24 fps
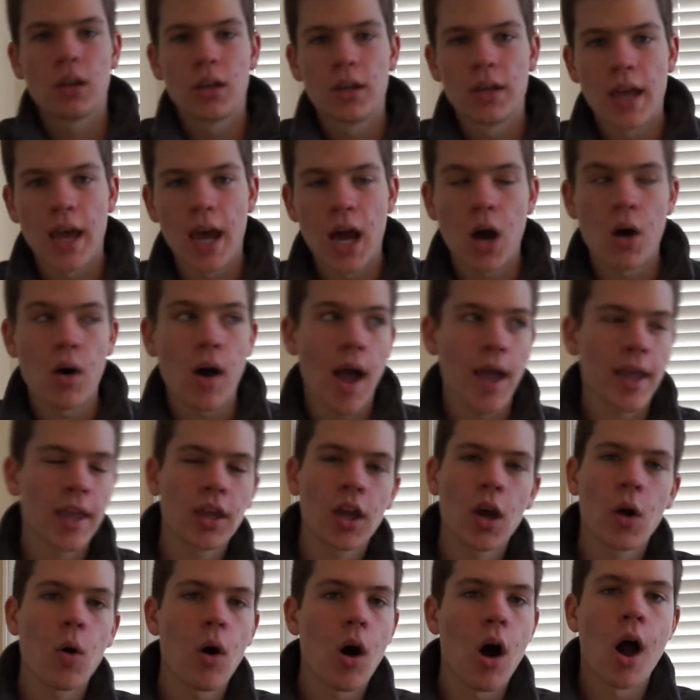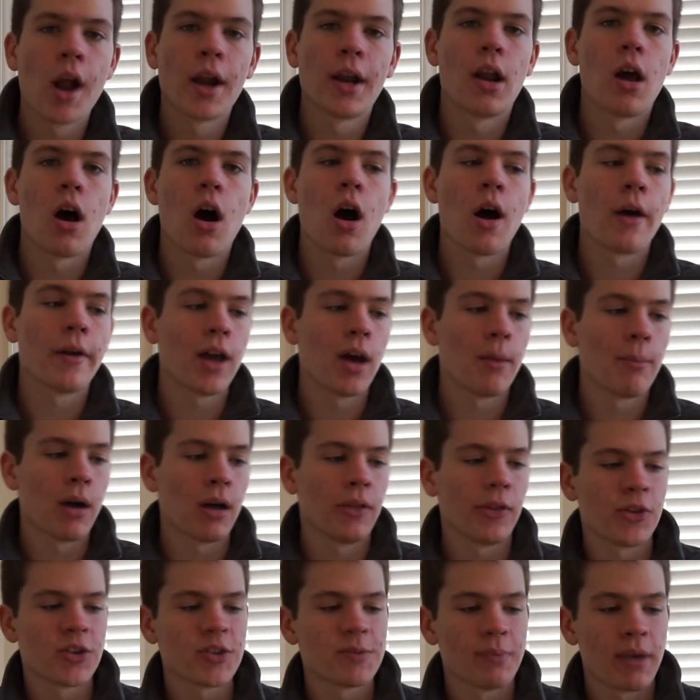Now, I could go on and on
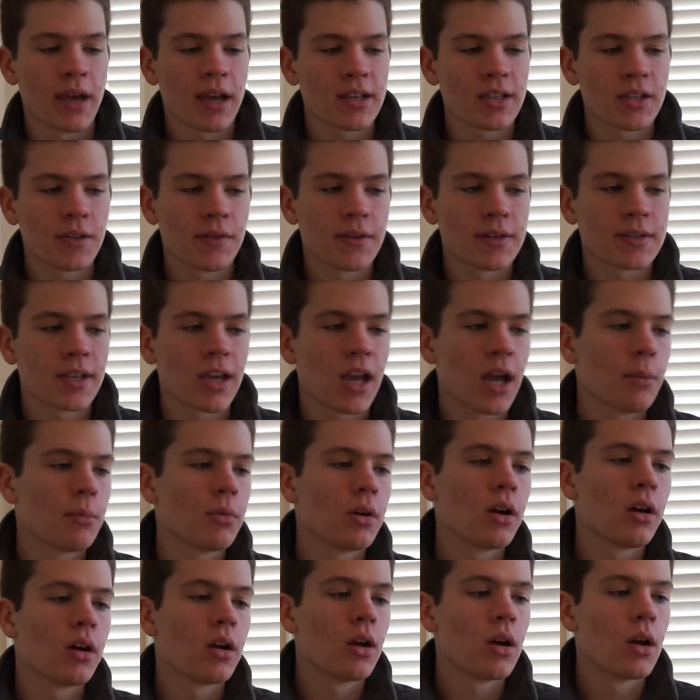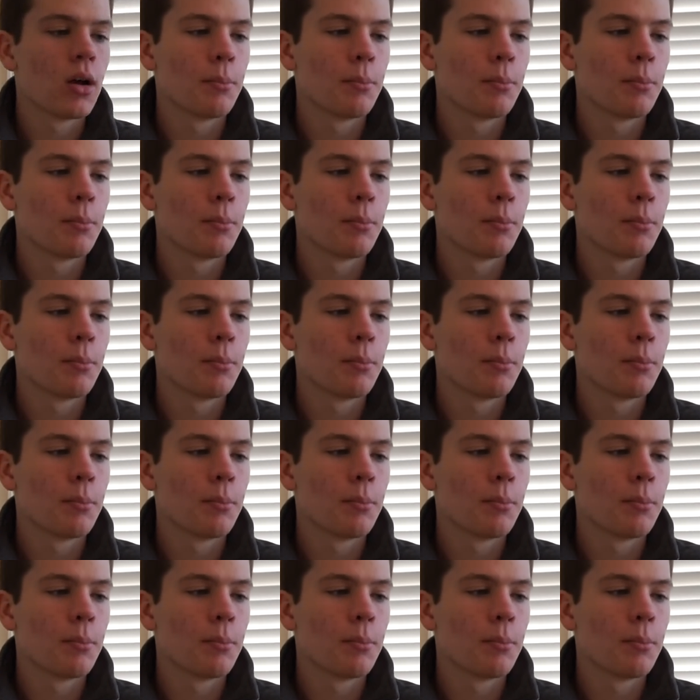about the specs of this camera,